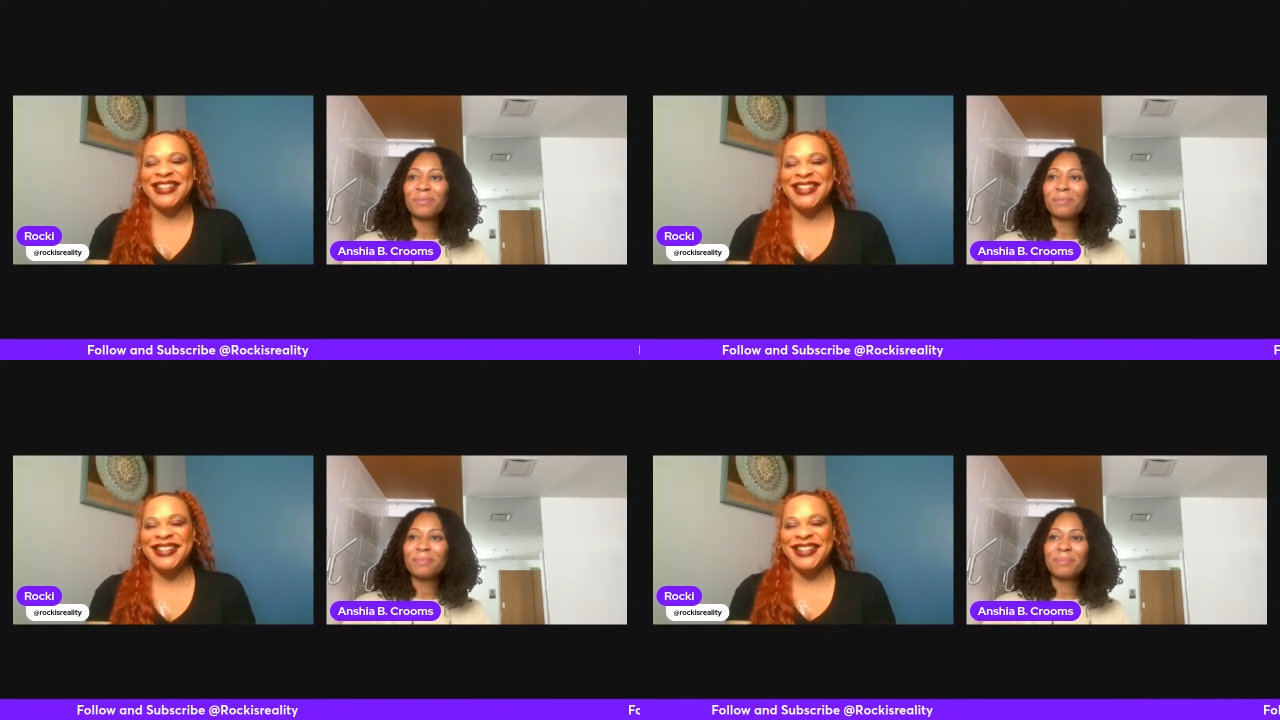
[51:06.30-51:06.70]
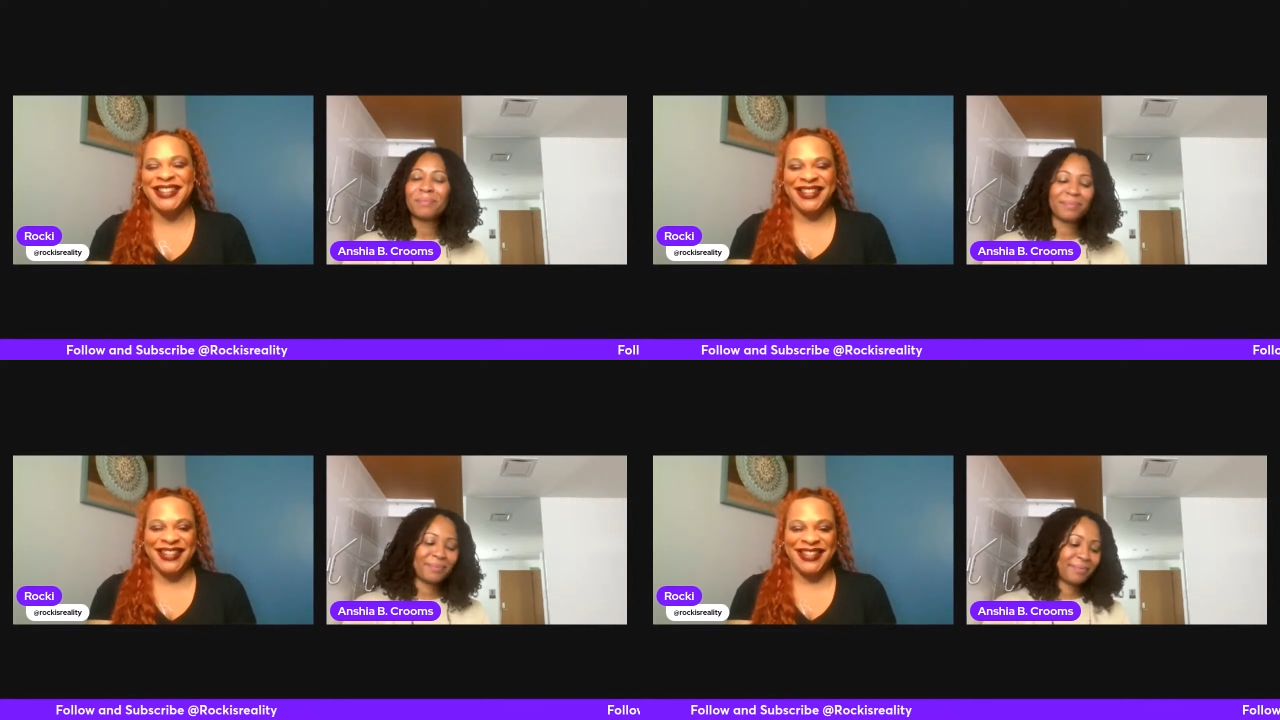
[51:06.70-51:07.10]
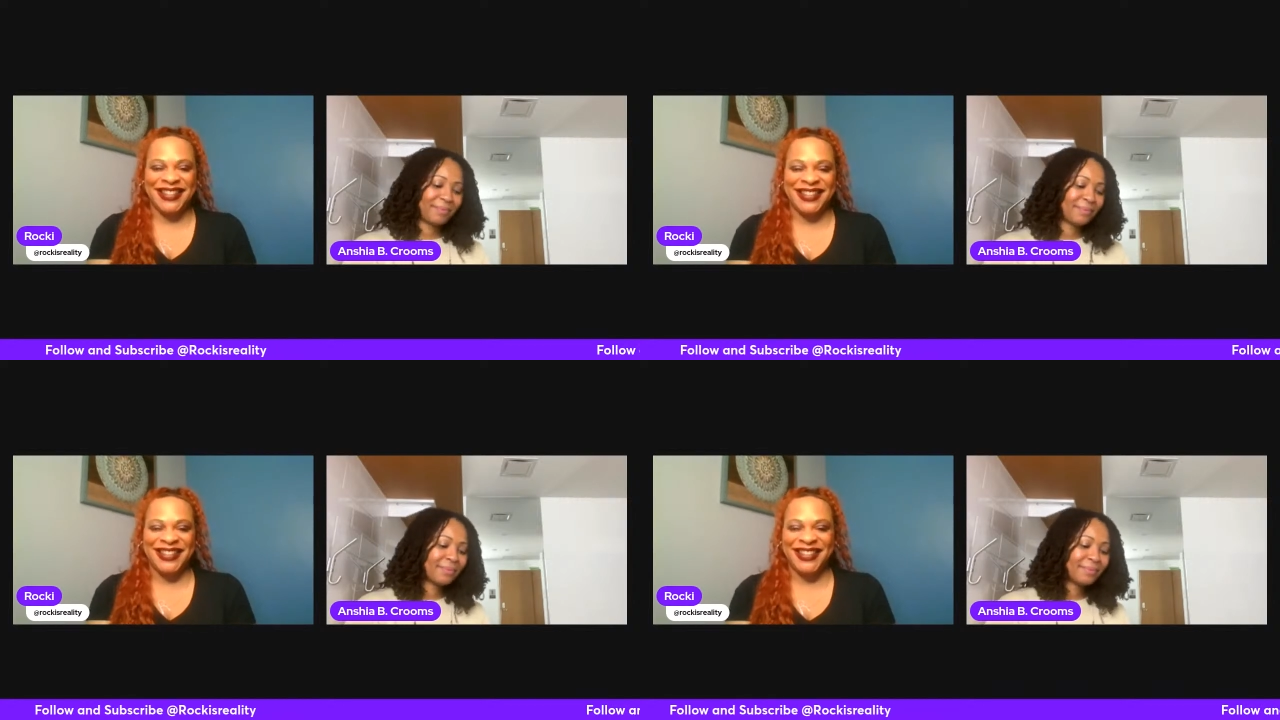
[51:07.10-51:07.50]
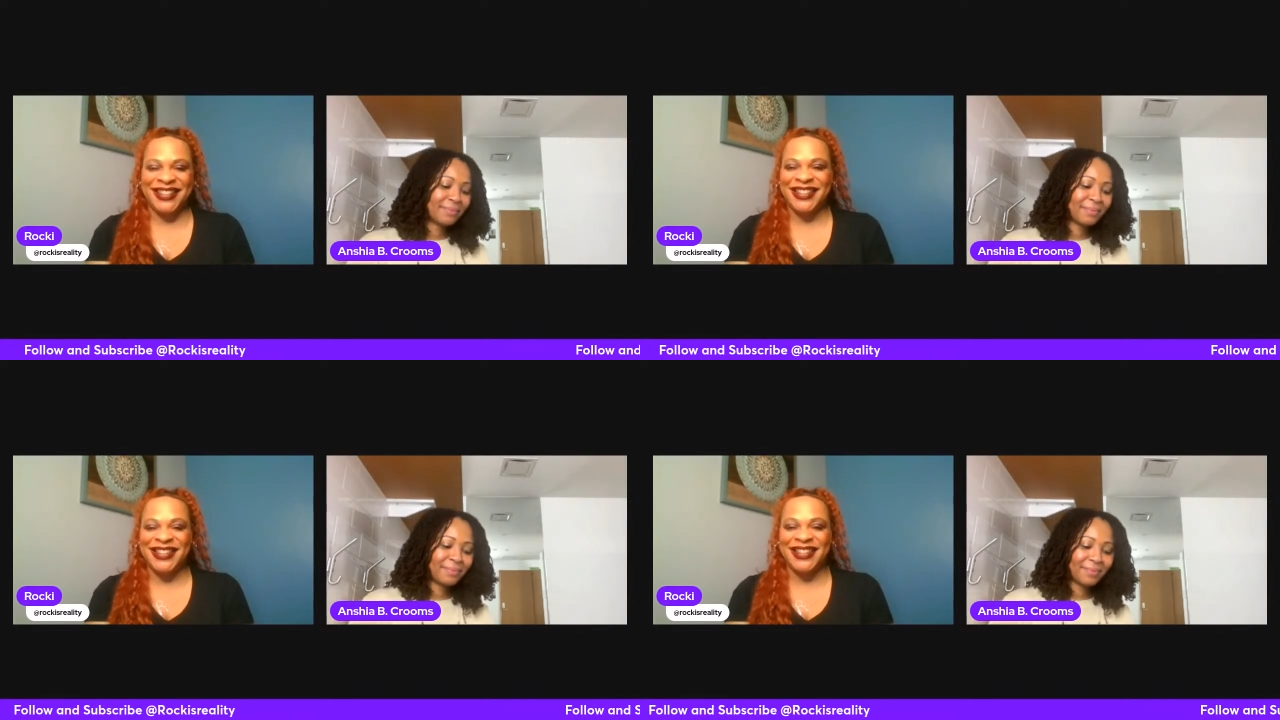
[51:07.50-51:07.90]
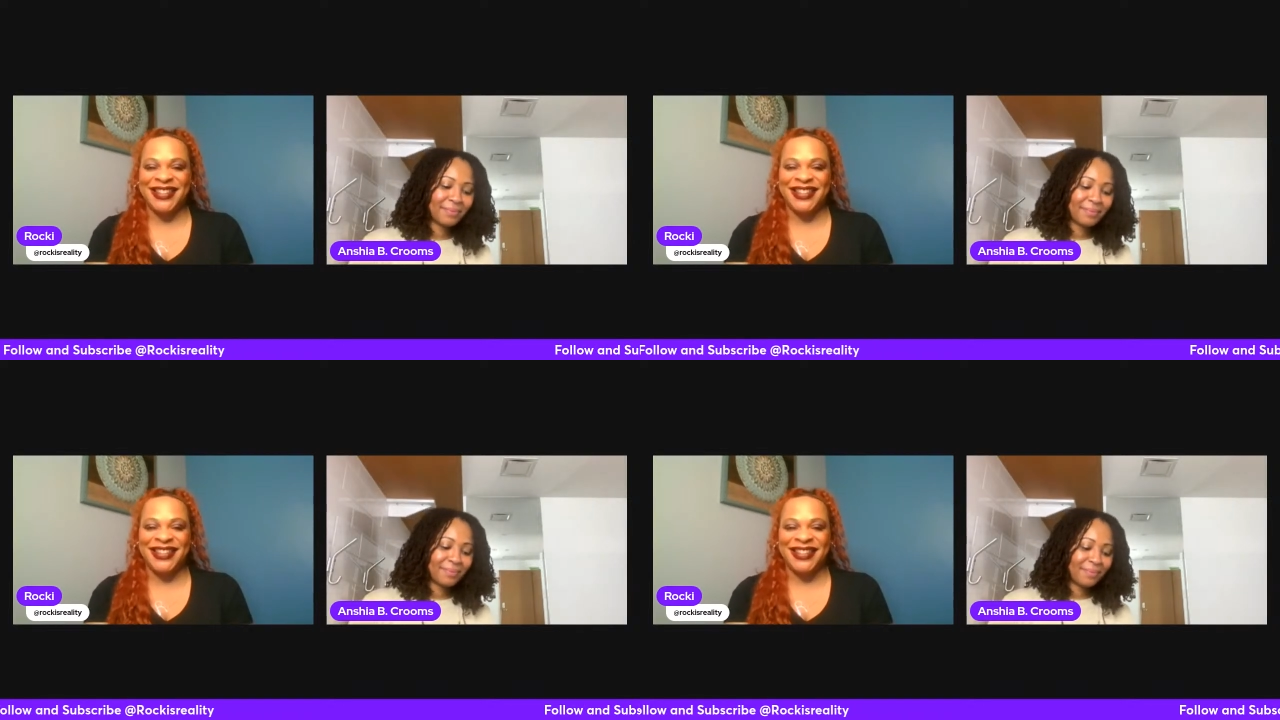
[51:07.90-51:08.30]

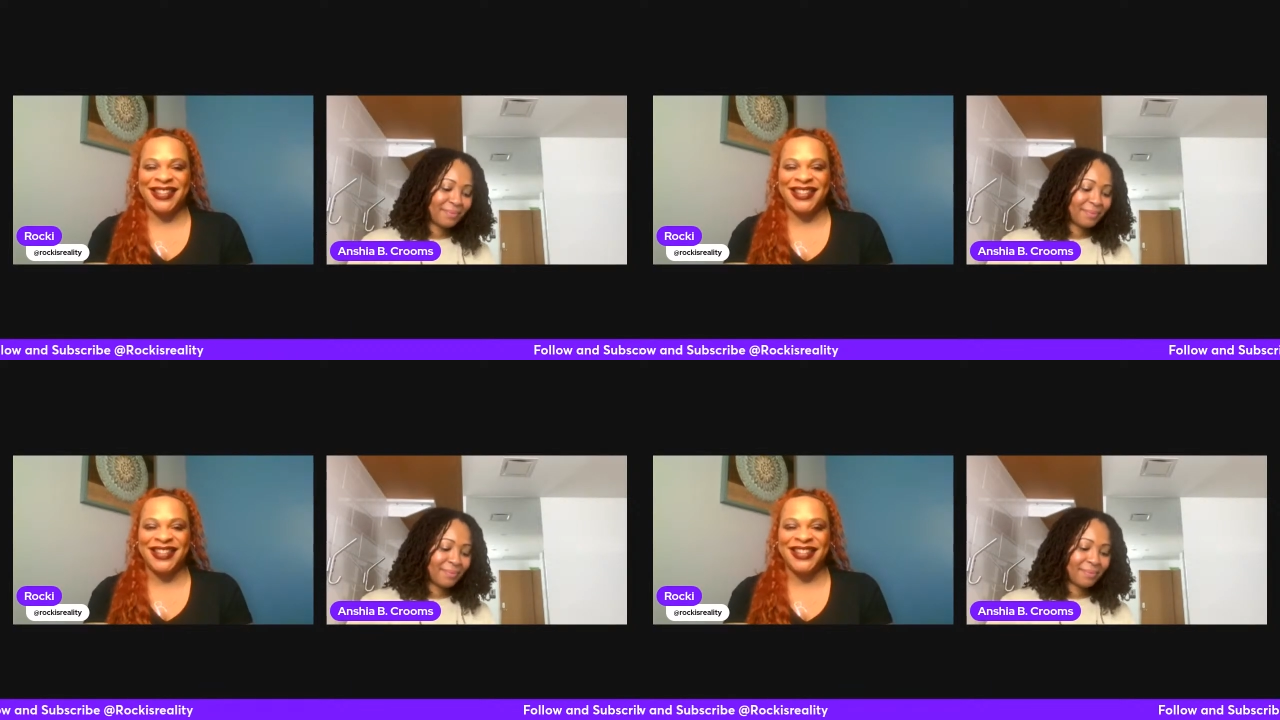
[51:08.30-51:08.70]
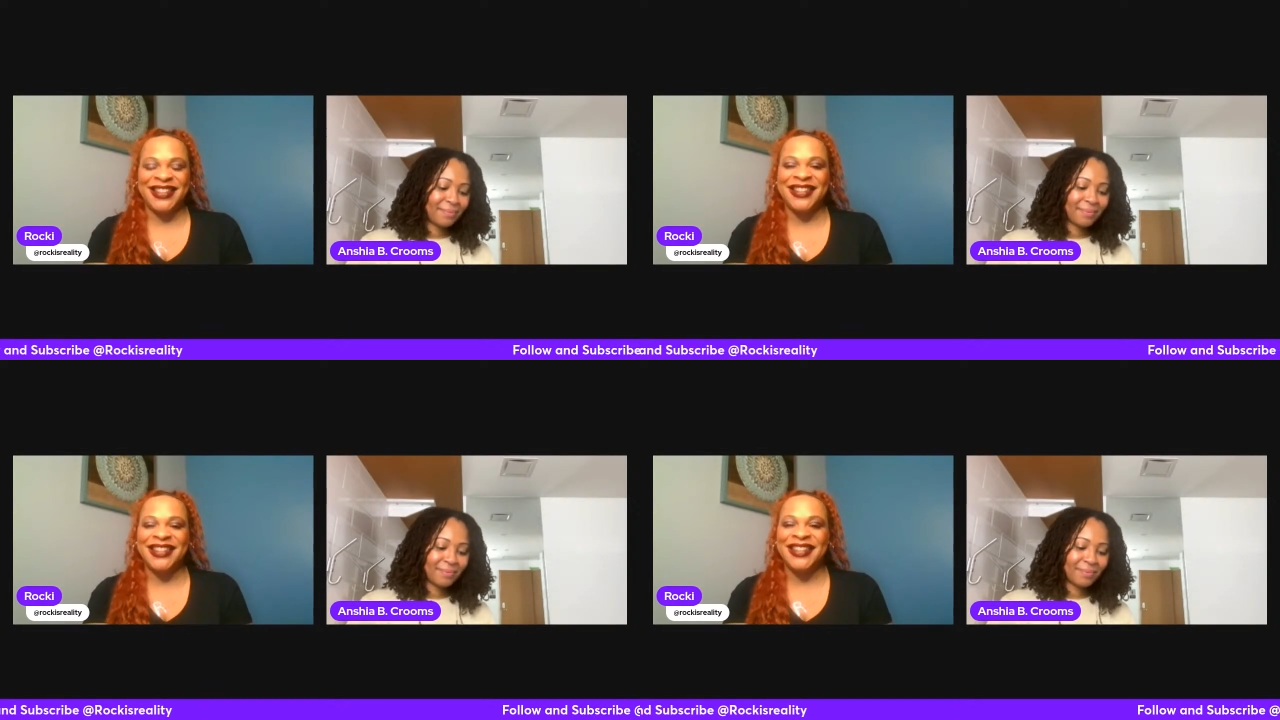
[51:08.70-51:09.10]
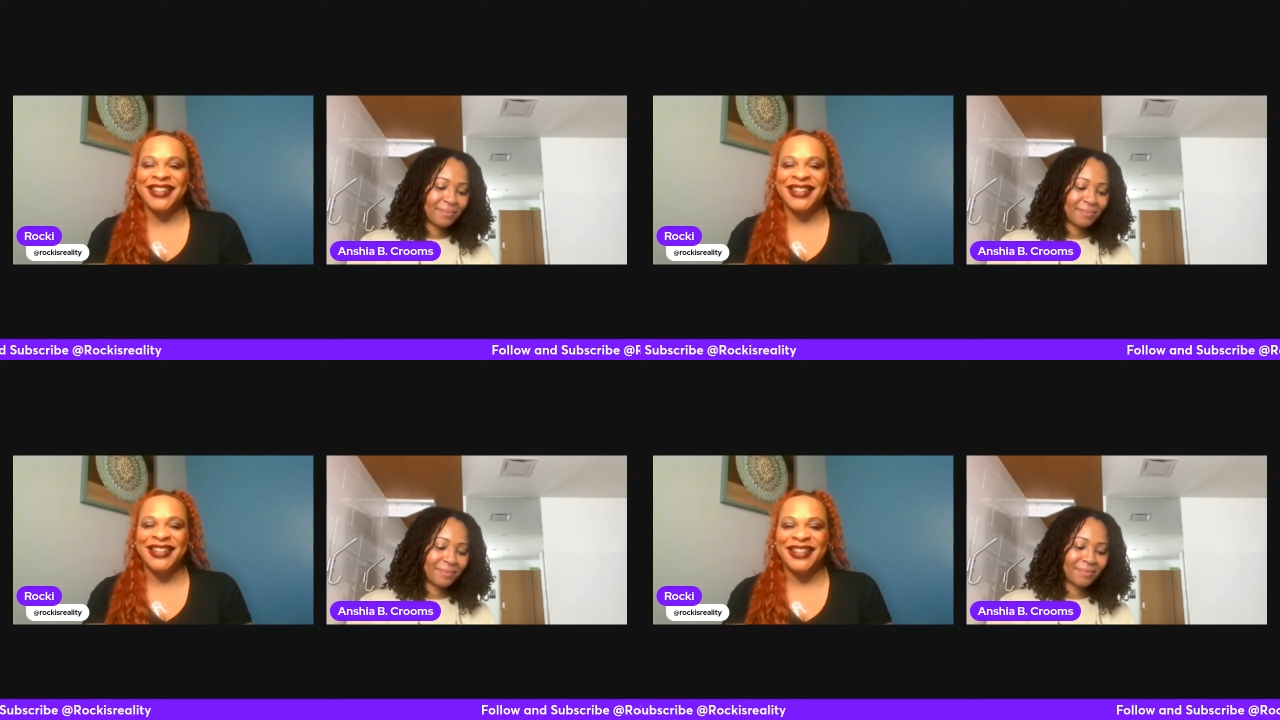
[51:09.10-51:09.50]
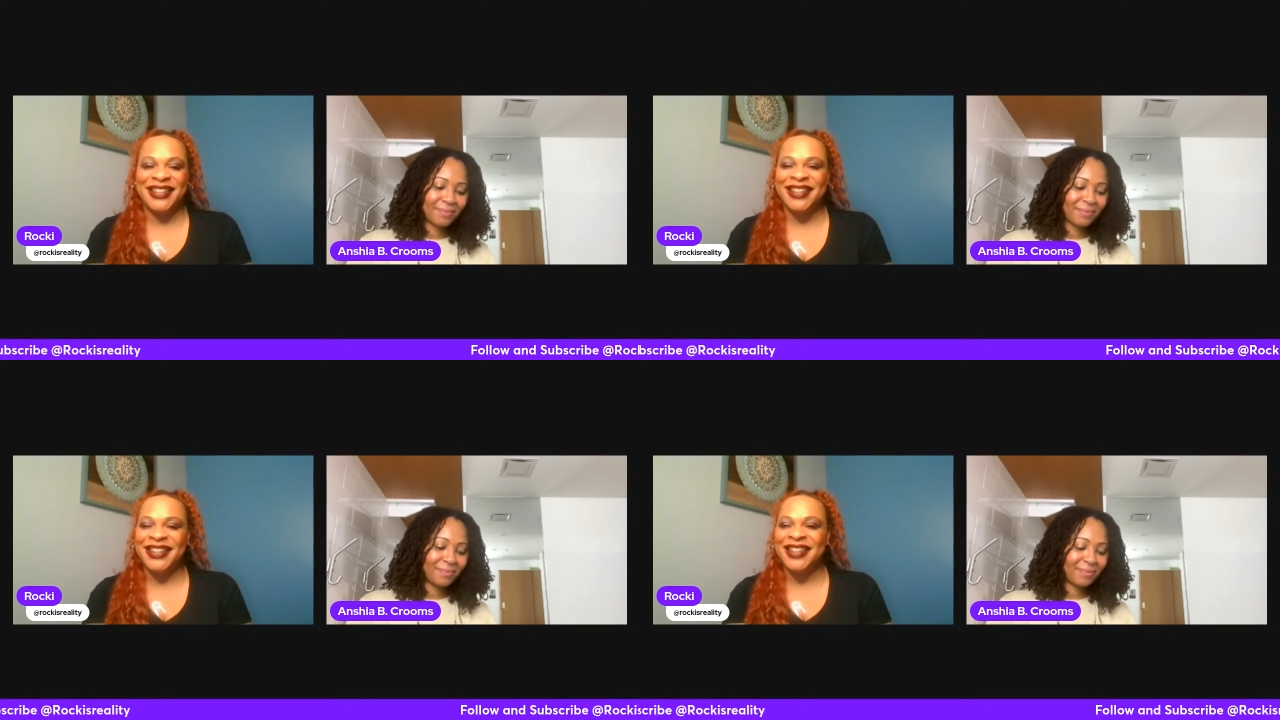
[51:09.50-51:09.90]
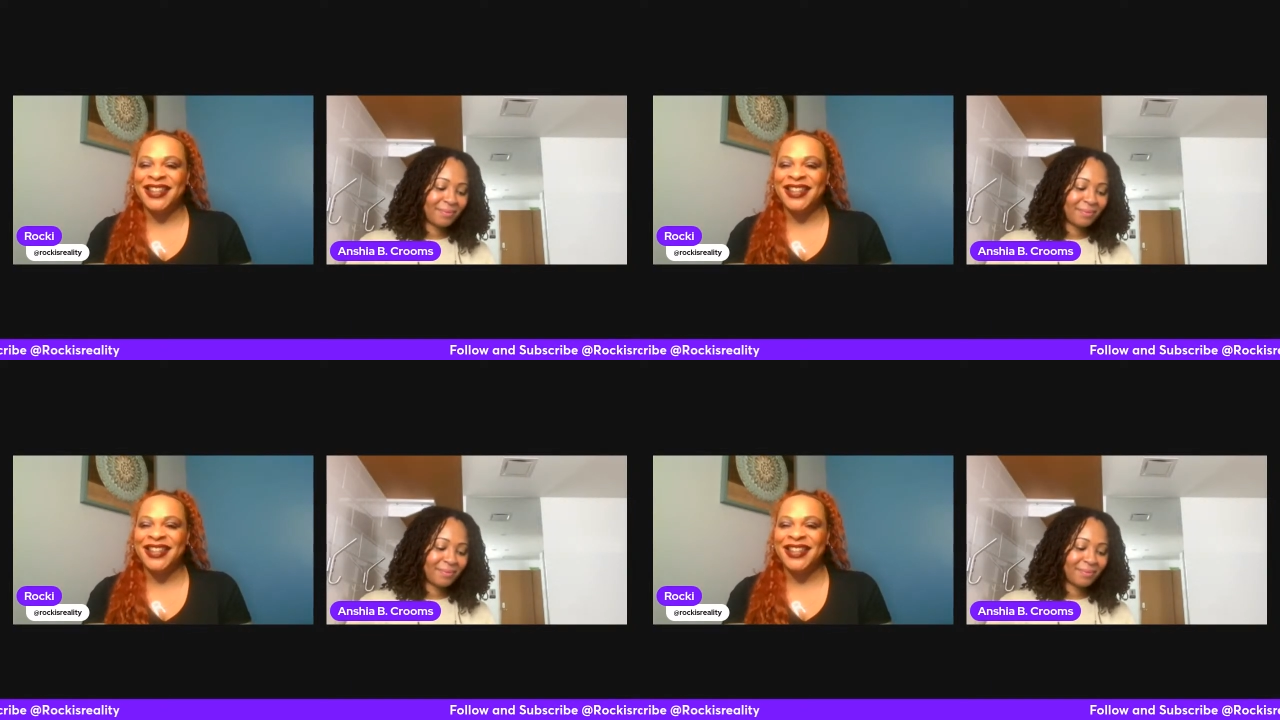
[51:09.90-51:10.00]
(no one is talking)